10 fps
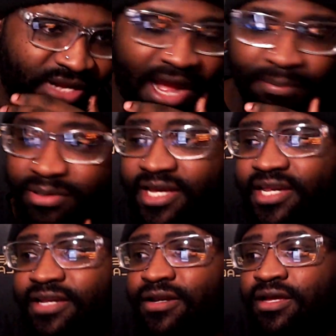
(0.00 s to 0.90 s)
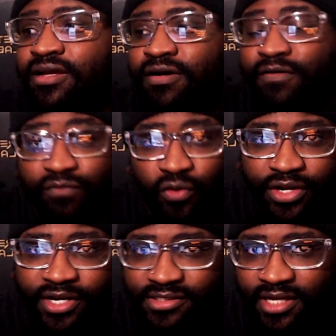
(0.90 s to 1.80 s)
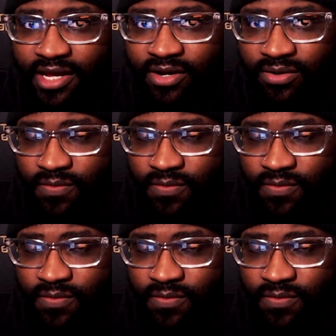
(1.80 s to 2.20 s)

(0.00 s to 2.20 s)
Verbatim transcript: I played it four years ago